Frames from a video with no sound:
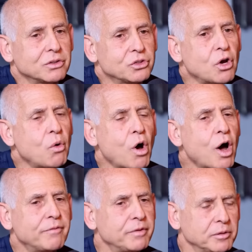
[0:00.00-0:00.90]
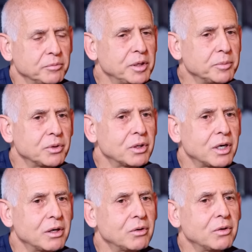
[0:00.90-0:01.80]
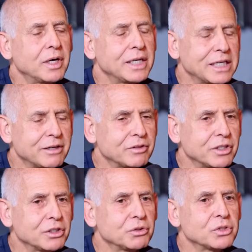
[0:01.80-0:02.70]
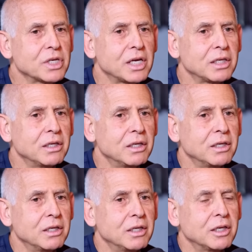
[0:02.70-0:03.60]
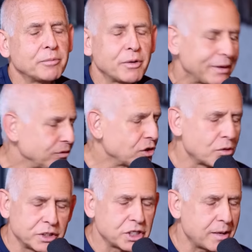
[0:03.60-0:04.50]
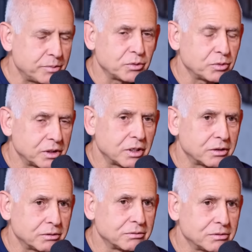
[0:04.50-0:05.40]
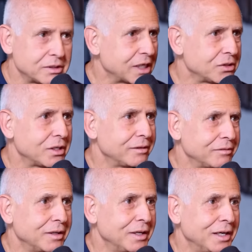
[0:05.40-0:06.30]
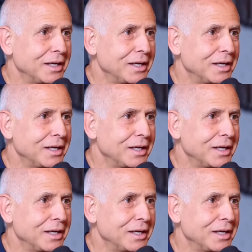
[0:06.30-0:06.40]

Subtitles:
so often people go, I did everything you said, and my wife's so much happier with our sex life.